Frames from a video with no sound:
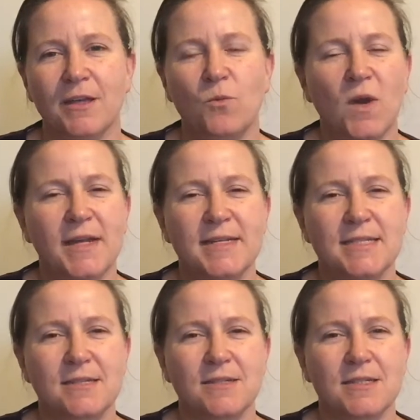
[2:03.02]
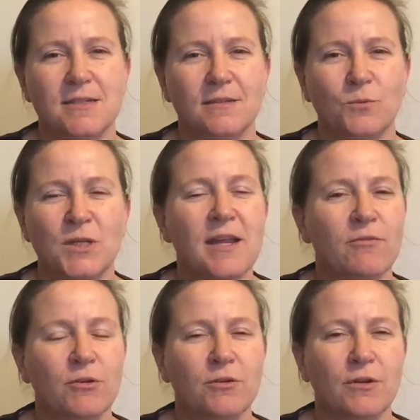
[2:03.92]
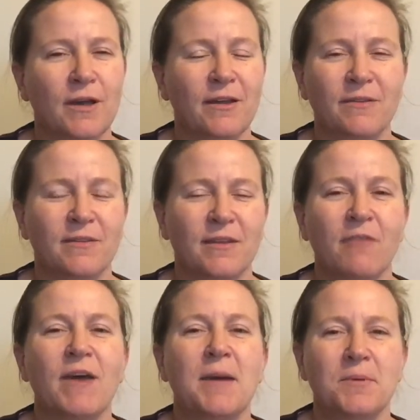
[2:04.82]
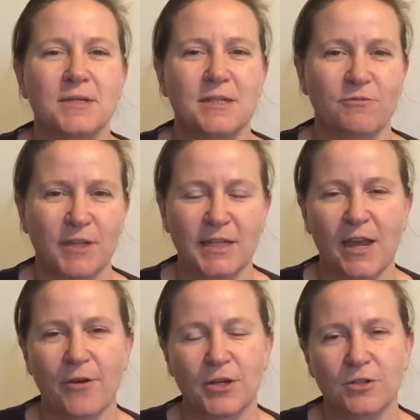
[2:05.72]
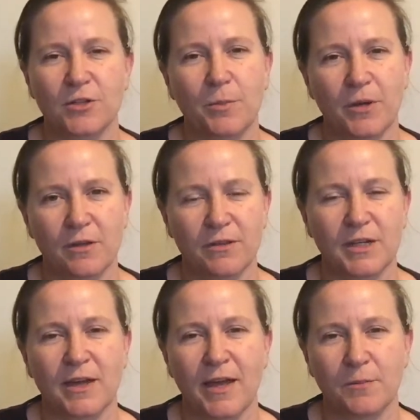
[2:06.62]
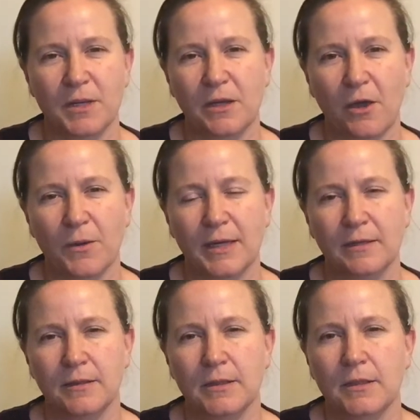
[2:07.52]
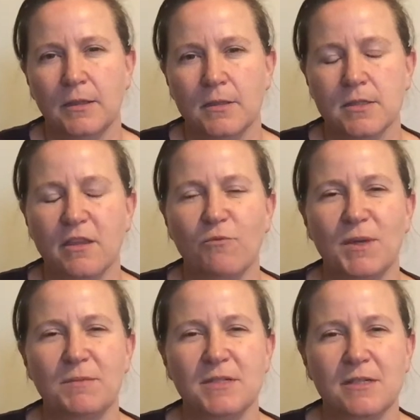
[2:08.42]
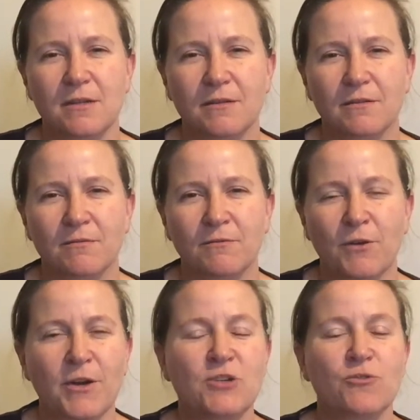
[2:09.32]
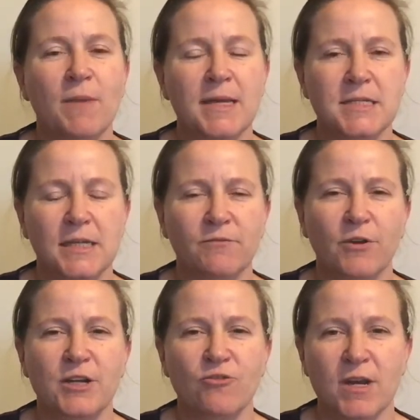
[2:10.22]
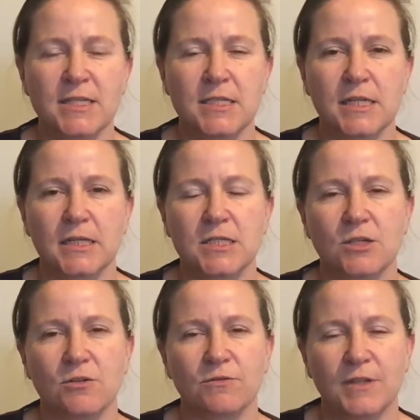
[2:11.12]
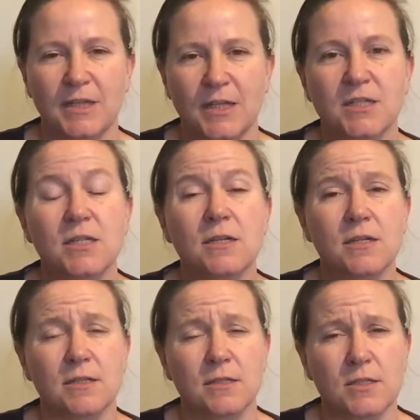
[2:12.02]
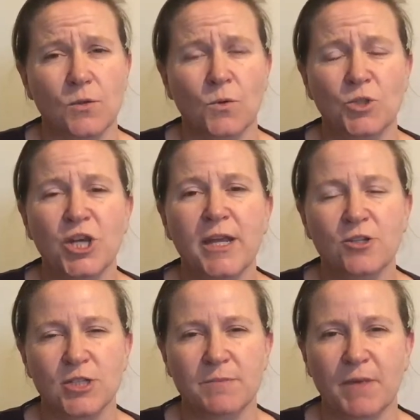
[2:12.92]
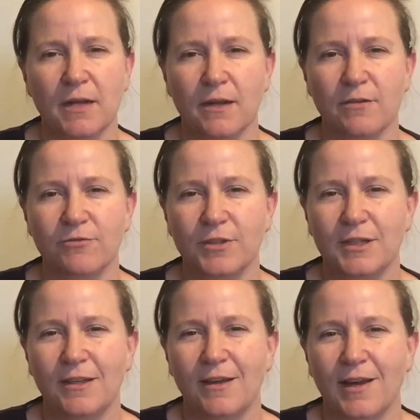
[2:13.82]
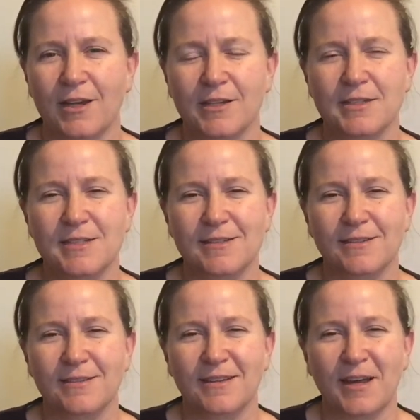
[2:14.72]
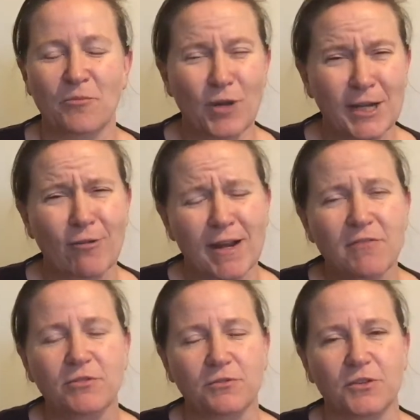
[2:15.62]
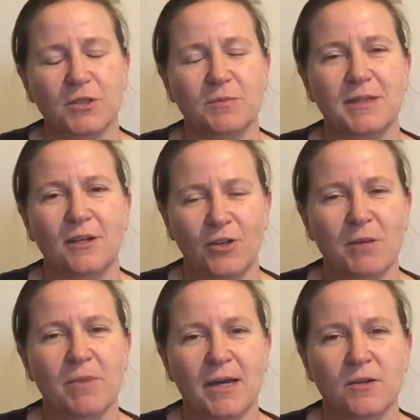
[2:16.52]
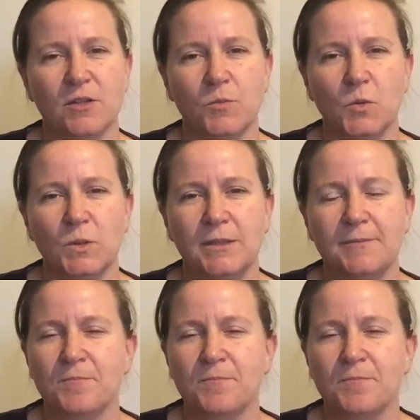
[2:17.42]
in ways that would never have happened if I'd carried on the path that I had been going. So they've been very dramatic and very drastic sort of turns or changes in my life, and I'm really grateful for them, looking back on them all.